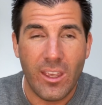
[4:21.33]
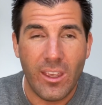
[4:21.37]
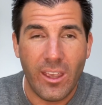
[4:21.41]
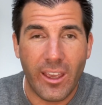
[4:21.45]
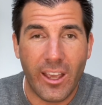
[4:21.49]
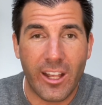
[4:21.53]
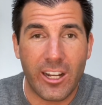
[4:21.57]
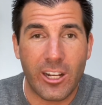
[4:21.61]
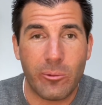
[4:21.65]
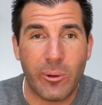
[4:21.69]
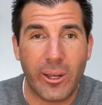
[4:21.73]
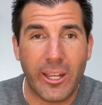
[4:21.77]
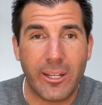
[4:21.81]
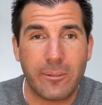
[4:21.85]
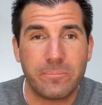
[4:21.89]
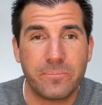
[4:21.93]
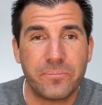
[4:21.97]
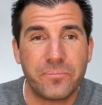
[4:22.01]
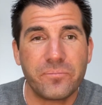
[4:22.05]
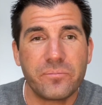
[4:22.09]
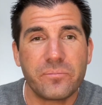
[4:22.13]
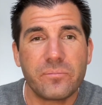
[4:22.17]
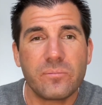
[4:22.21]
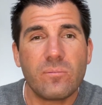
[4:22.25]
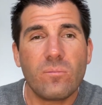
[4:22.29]
Anyway,
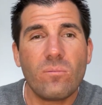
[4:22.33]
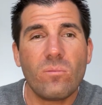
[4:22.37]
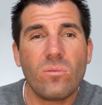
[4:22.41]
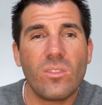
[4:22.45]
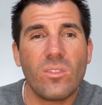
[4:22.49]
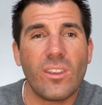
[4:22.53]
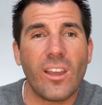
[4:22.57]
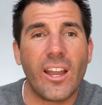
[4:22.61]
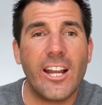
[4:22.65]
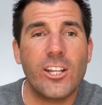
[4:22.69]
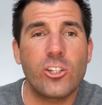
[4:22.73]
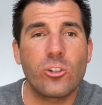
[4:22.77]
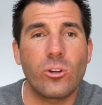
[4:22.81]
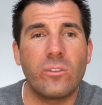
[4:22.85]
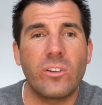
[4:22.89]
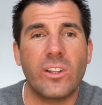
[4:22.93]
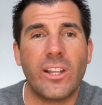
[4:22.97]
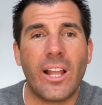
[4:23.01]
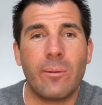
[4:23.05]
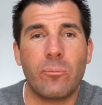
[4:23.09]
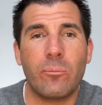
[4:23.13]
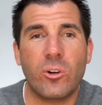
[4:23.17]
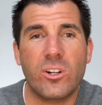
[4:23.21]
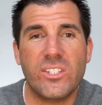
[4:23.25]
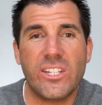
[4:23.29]
I do have a
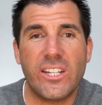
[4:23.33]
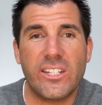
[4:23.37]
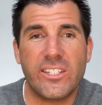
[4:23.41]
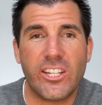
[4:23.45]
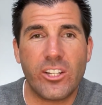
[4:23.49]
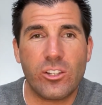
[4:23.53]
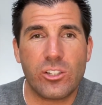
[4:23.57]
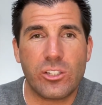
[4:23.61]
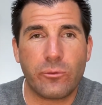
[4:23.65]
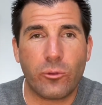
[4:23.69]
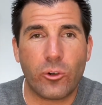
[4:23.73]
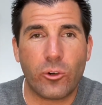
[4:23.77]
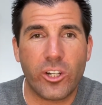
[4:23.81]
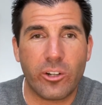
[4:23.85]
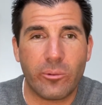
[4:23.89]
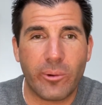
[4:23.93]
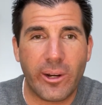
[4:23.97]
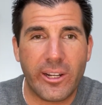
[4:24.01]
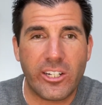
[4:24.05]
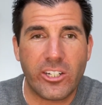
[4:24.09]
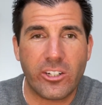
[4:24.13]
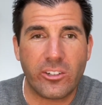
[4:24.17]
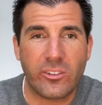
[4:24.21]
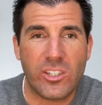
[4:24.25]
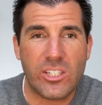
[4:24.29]
lot more details for you
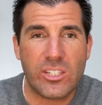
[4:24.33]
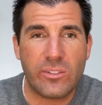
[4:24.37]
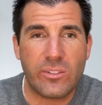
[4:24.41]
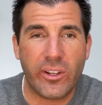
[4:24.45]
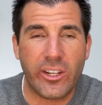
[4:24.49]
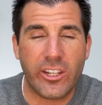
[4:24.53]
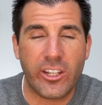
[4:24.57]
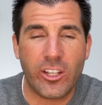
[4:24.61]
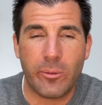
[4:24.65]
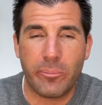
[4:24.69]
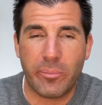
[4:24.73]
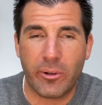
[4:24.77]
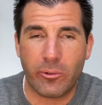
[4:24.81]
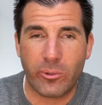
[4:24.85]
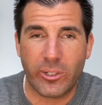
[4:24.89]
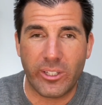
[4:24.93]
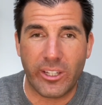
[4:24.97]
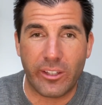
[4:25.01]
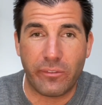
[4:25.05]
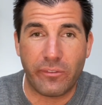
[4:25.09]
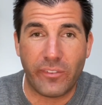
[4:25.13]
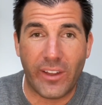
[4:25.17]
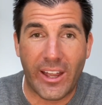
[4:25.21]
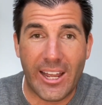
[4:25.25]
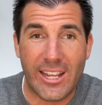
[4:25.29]
right here in this video, but really
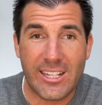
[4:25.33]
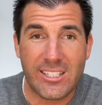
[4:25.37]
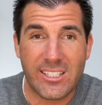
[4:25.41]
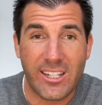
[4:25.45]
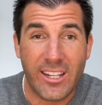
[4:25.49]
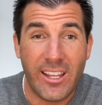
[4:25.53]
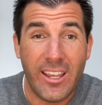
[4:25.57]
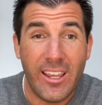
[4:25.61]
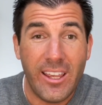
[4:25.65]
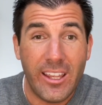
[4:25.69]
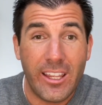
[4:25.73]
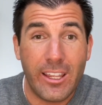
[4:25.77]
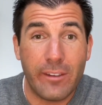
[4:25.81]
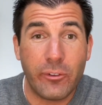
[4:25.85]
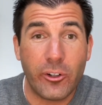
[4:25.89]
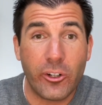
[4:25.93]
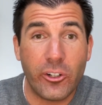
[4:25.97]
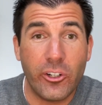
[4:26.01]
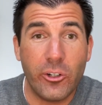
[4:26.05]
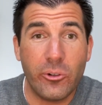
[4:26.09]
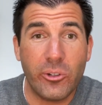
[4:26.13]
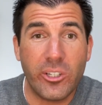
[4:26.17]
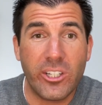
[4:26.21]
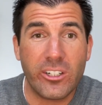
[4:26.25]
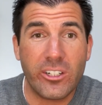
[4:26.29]
fast. If you're
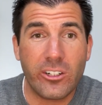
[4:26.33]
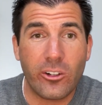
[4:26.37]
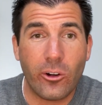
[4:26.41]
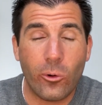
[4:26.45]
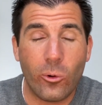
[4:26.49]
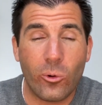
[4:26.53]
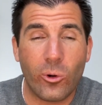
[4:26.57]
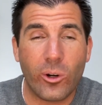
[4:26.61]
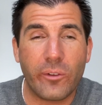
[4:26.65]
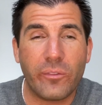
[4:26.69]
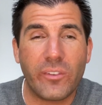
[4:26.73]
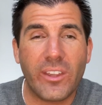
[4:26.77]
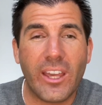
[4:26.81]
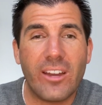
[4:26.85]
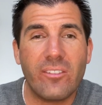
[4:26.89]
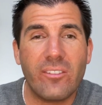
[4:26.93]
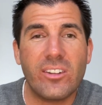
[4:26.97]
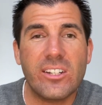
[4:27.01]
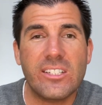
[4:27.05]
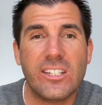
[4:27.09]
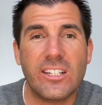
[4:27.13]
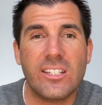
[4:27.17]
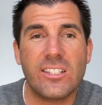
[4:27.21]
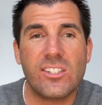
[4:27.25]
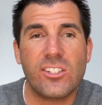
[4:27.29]
new here or if you haven't
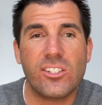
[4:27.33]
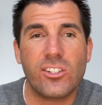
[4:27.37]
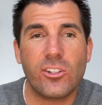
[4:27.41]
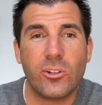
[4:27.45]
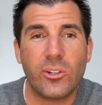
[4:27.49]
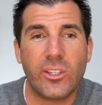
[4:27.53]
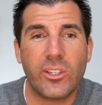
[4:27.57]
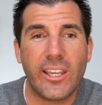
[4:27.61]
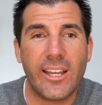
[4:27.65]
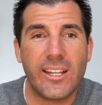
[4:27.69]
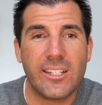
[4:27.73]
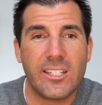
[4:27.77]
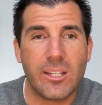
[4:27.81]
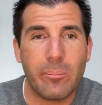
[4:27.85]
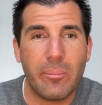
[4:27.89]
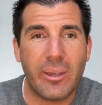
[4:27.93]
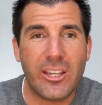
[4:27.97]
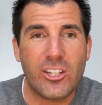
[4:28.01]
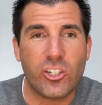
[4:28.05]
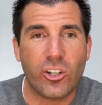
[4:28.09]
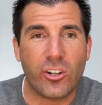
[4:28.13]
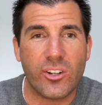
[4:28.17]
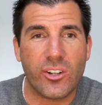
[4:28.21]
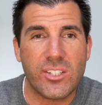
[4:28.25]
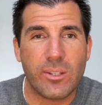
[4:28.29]
done so yet, make
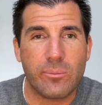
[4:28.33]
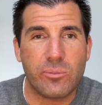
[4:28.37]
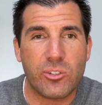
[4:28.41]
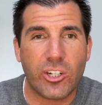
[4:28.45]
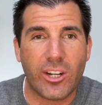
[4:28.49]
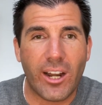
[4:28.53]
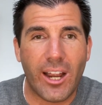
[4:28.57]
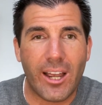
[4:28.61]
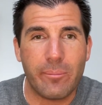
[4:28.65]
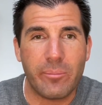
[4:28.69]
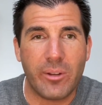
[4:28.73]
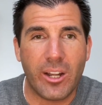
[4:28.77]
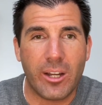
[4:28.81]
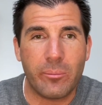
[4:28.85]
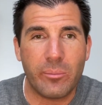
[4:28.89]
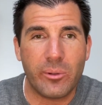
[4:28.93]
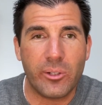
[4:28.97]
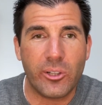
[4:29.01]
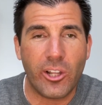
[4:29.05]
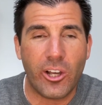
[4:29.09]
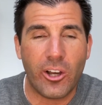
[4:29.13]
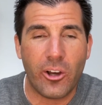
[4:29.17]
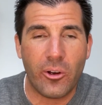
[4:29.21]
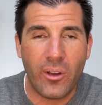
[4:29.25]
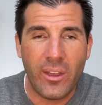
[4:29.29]
sure to subscribe down
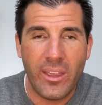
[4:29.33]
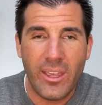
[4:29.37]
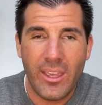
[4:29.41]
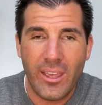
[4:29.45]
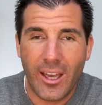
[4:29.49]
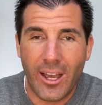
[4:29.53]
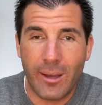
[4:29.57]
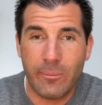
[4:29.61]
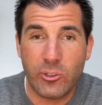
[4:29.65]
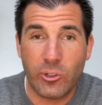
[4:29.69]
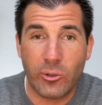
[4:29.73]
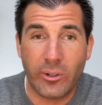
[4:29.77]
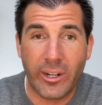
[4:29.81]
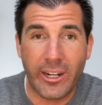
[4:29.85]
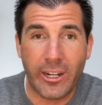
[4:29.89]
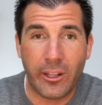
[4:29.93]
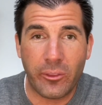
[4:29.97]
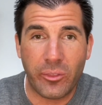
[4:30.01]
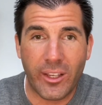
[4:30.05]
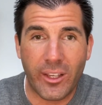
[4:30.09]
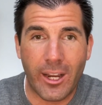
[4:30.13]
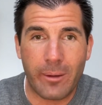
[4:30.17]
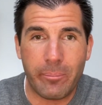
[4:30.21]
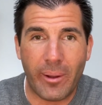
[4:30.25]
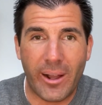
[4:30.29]
below. I'm doing
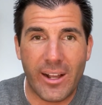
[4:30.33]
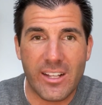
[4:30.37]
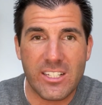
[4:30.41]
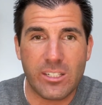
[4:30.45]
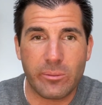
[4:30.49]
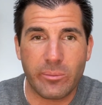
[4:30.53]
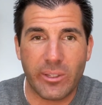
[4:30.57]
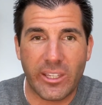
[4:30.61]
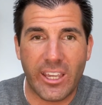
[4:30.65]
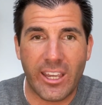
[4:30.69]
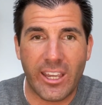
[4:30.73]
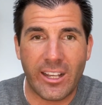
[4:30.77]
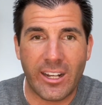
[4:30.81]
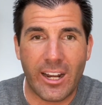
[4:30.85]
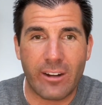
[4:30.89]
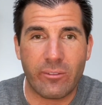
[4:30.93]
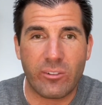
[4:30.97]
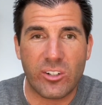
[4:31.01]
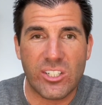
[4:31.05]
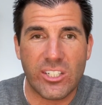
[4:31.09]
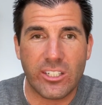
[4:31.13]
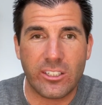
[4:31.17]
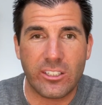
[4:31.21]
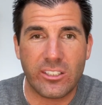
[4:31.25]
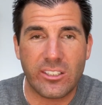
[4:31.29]
anything I possibly can every
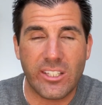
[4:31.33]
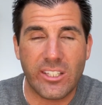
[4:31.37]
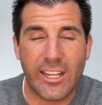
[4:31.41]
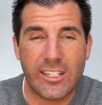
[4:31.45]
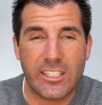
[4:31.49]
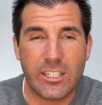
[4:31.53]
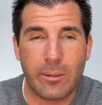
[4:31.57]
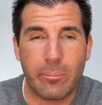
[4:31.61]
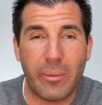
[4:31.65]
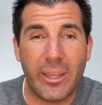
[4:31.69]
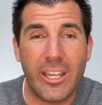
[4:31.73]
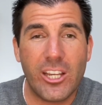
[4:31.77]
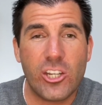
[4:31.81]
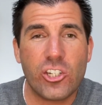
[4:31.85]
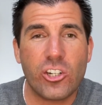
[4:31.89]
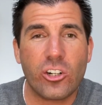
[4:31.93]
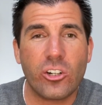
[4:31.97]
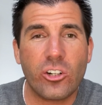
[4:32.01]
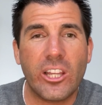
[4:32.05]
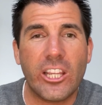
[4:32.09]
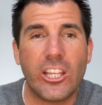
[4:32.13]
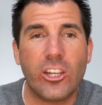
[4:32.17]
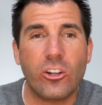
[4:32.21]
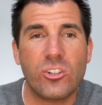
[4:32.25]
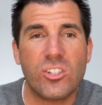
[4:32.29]
single day to make sure
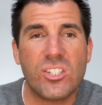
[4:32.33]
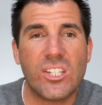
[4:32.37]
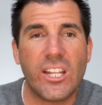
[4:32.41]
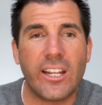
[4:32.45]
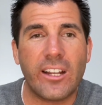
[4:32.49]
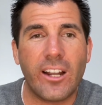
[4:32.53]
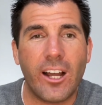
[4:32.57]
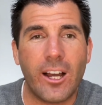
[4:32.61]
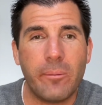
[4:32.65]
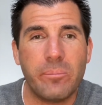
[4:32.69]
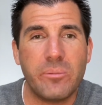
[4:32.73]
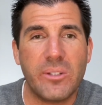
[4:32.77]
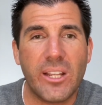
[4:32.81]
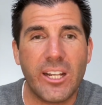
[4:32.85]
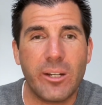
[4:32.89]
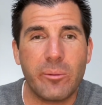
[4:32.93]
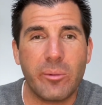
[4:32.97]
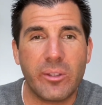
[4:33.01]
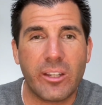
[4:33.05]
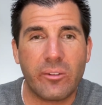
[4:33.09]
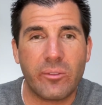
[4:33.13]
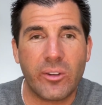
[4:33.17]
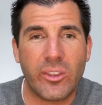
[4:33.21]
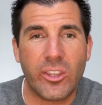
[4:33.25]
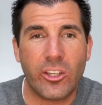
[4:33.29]
that you're staying updated with
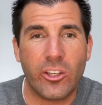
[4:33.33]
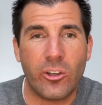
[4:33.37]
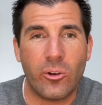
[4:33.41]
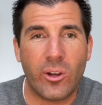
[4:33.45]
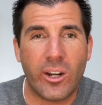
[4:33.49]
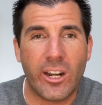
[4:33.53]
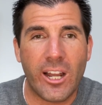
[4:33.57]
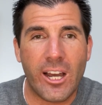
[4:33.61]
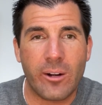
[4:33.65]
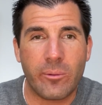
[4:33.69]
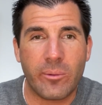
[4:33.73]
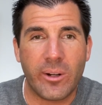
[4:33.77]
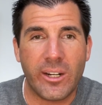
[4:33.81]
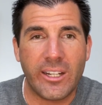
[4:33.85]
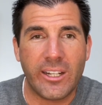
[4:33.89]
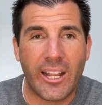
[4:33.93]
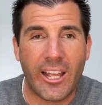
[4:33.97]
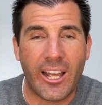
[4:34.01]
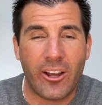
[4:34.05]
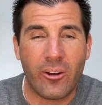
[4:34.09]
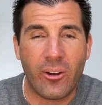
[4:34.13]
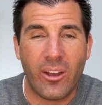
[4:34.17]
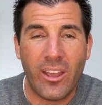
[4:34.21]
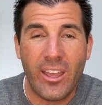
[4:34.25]
everything going on right now